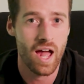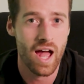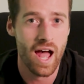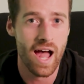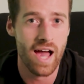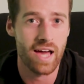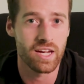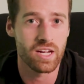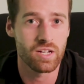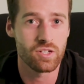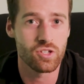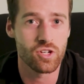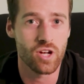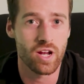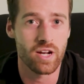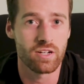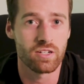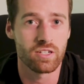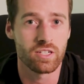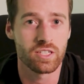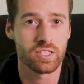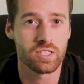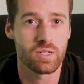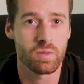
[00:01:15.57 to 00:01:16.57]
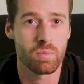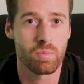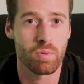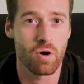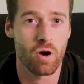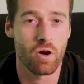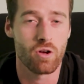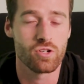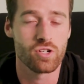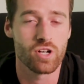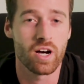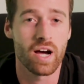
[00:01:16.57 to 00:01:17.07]
And a generalist
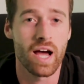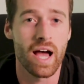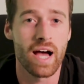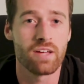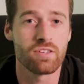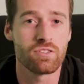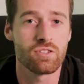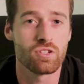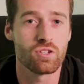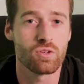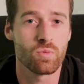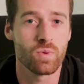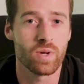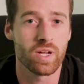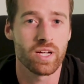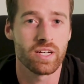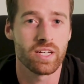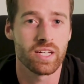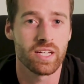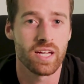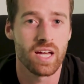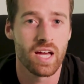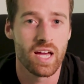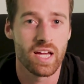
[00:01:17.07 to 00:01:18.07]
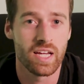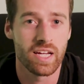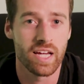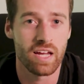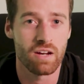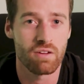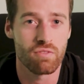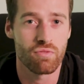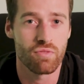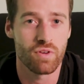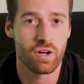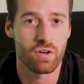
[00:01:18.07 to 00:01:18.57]
approach allows you to really get
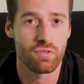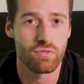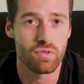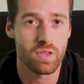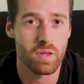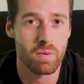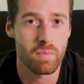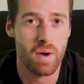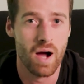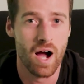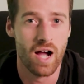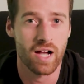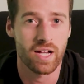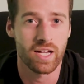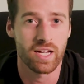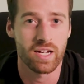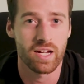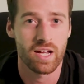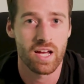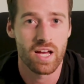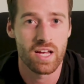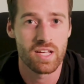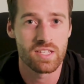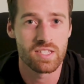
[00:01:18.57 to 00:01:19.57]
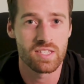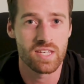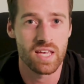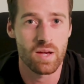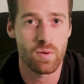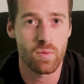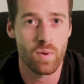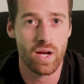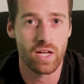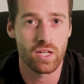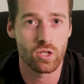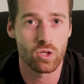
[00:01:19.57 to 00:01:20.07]
a feel for the market, see
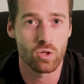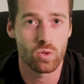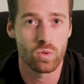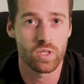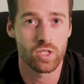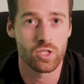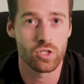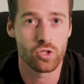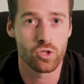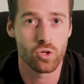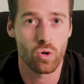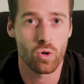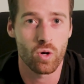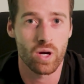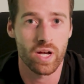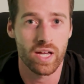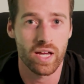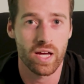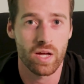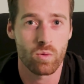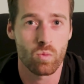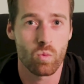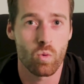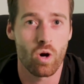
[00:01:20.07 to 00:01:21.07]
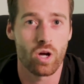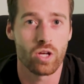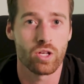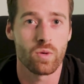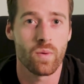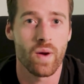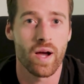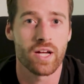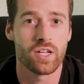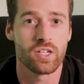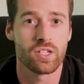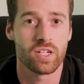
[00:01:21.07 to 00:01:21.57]
where you enjoy and what
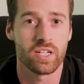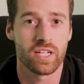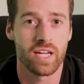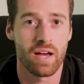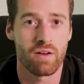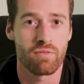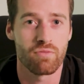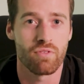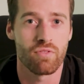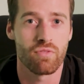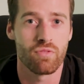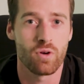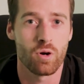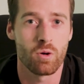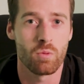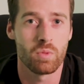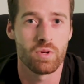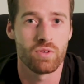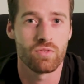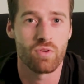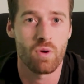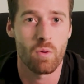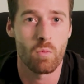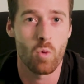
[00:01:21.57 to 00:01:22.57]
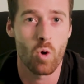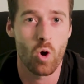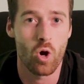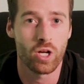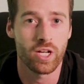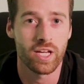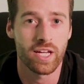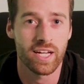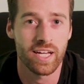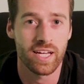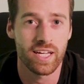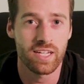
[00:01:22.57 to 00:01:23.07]
you actually get fulfillment from
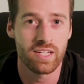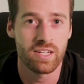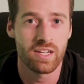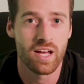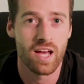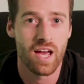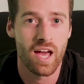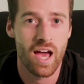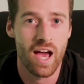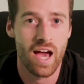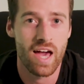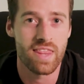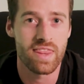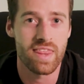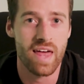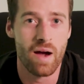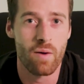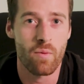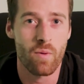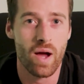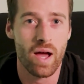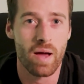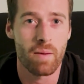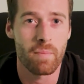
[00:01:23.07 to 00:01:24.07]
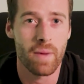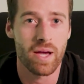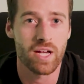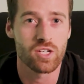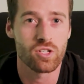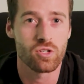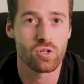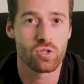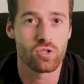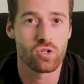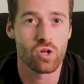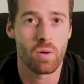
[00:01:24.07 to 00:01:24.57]
working in. And that way it
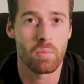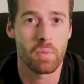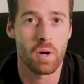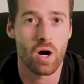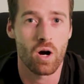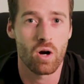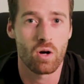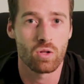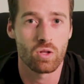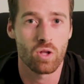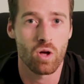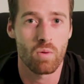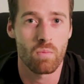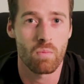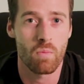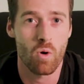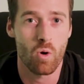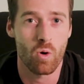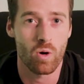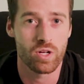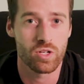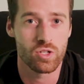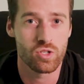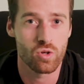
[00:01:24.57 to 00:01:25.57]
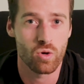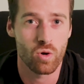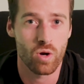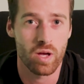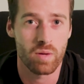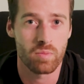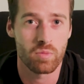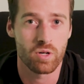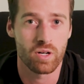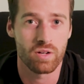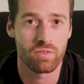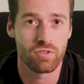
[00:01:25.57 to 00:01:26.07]
makes your job a whole lot more
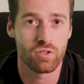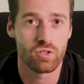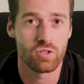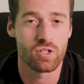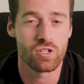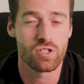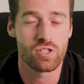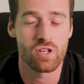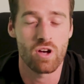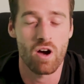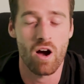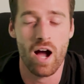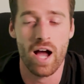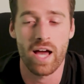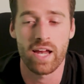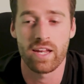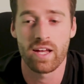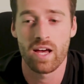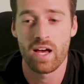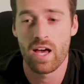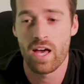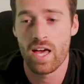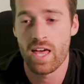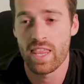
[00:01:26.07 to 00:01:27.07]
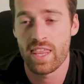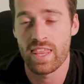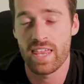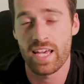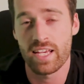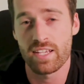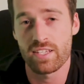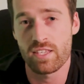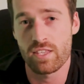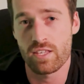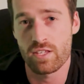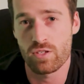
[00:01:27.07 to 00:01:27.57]
enjoyable if you decide
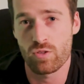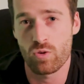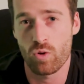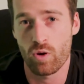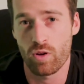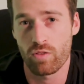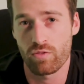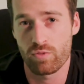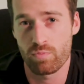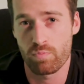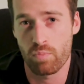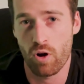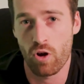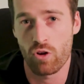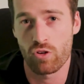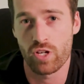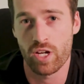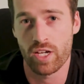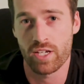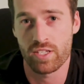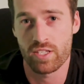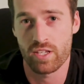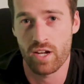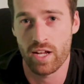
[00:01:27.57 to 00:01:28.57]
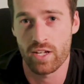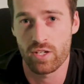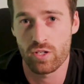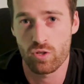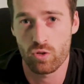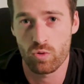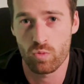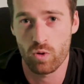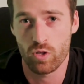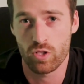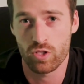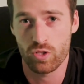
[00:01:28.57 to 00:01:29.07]
these are the sort of projects that I
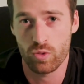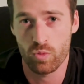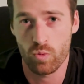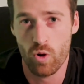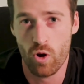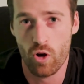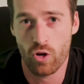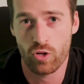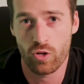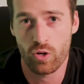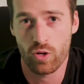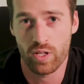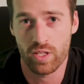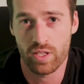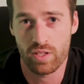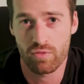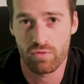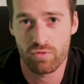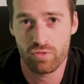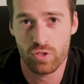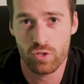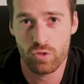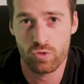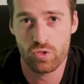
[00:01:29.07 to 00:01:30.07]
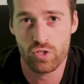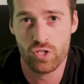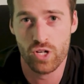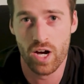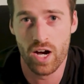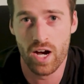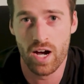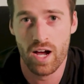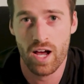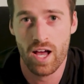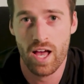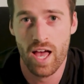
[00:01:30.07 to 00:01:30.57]
do want to work on in the
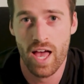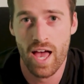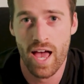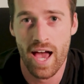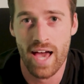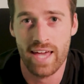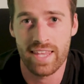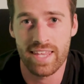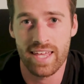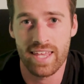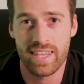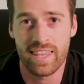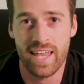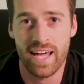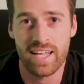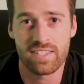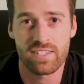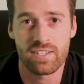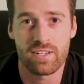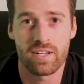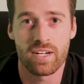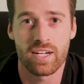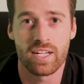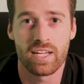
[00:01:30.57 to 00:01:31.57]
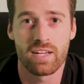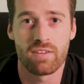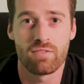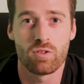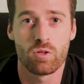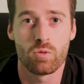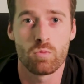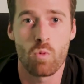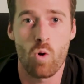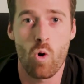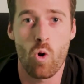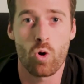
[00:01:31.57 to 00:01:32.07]
future. And then that's going to give
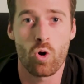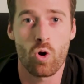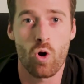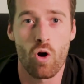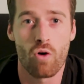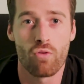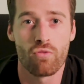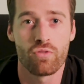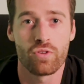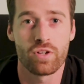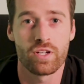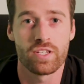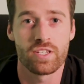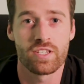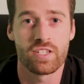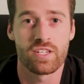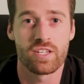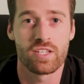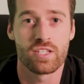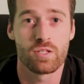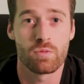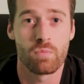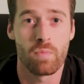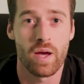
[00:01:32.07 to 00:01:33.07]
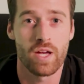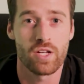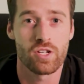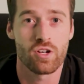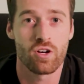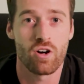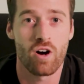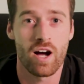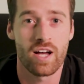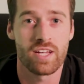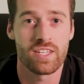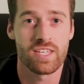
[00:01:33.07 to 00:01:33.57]
you more confidence to
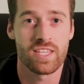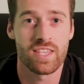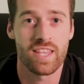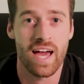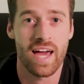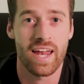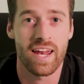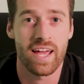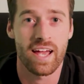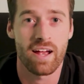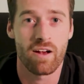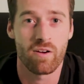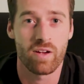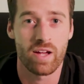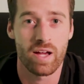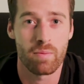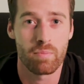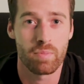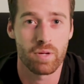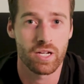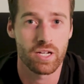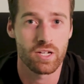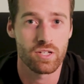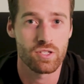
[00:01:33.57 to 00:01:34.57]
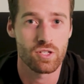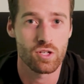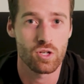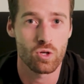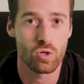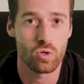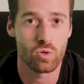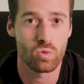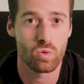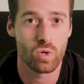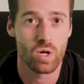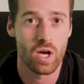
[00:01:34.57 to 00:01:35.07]
specialize in that area because
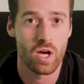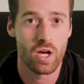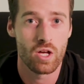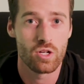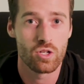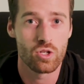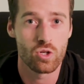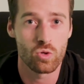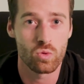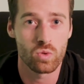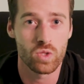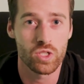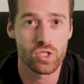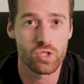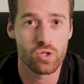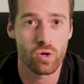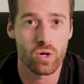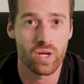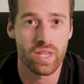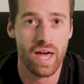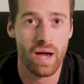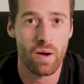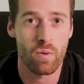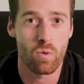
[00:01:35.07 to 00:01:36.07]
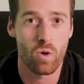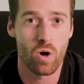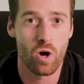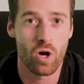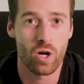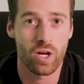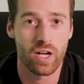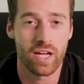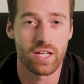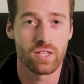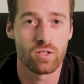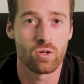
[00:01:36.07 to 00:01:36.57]
you do enjoy that
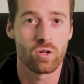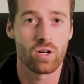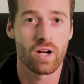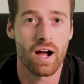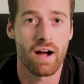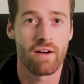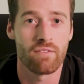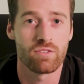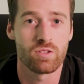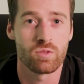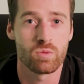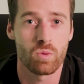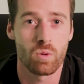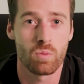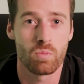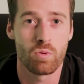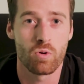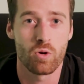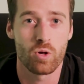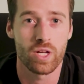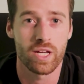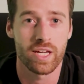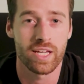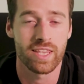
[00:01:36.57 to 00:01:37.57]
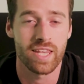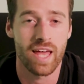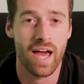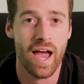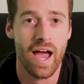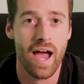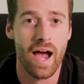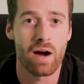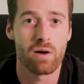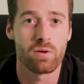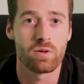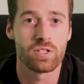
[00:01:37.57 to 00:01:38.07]
work and you're comfortable putting in the
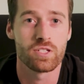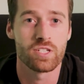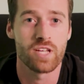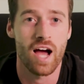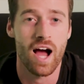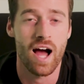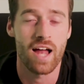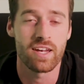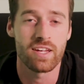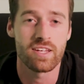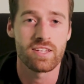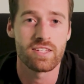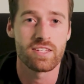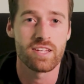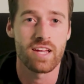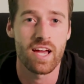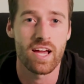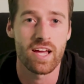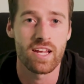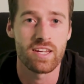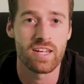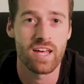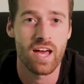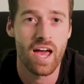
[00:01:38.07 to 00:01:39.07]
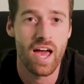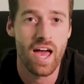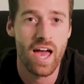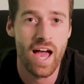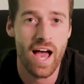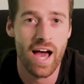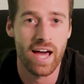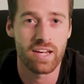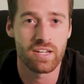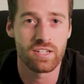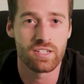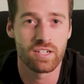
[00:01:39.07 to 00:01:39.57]
hours to understand
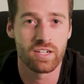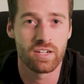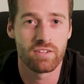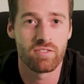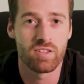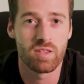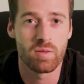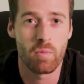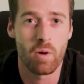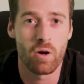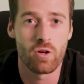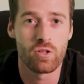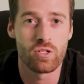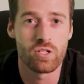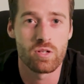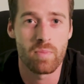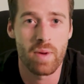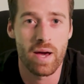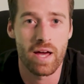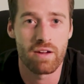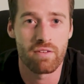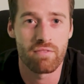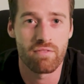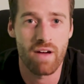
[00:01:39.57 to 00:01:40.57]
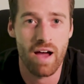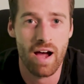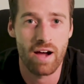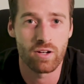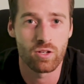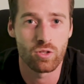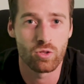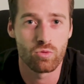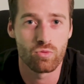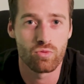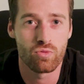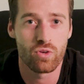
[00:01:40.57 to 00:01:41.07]
how to deliver the most amount of
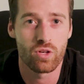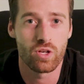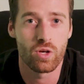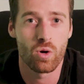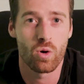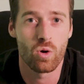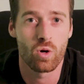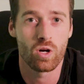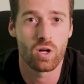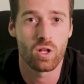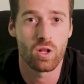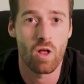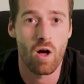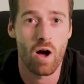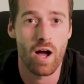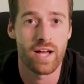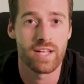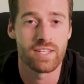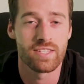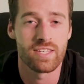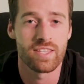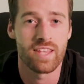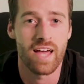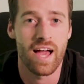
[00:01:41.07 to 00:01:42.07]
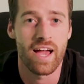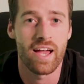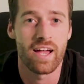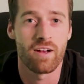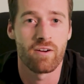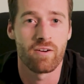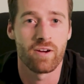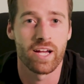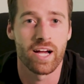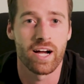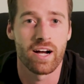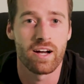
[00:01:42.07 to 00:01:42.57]
value for your clients in that
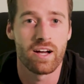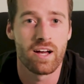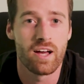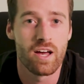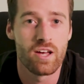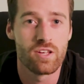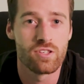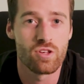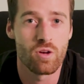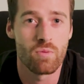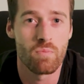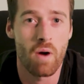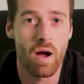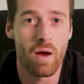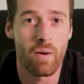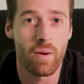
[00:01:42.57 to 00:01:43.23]
area. So my